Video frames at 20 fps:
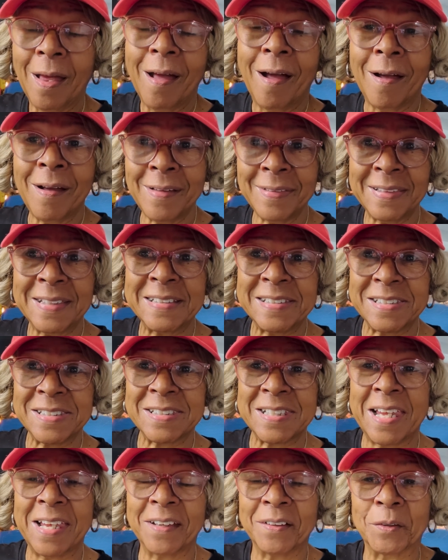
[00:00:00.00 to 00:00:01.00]
on this
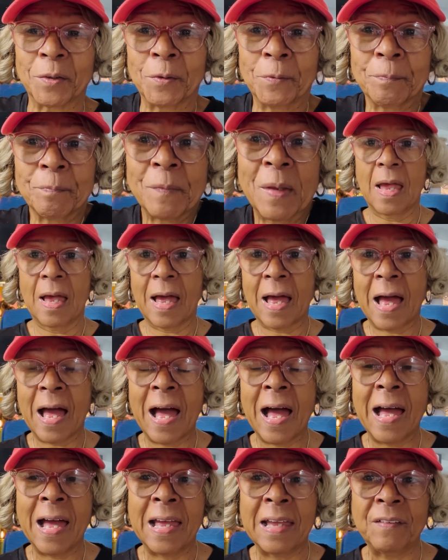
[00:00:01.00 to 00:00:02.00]
channel,
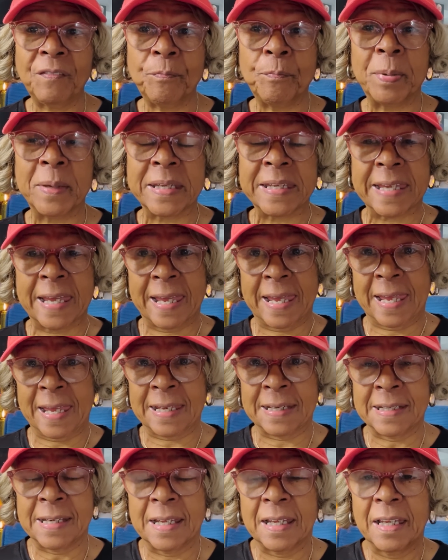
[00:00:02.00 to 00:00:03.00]
I
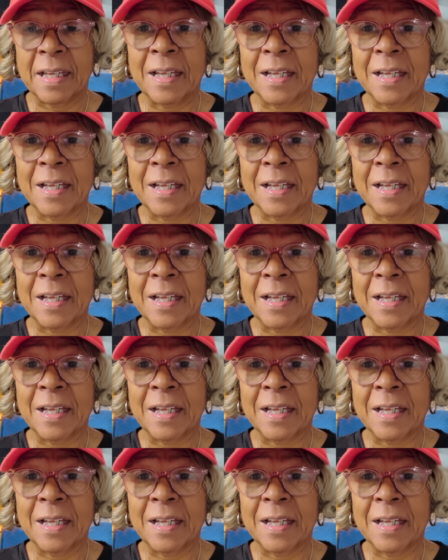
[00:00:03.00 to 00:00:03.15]
began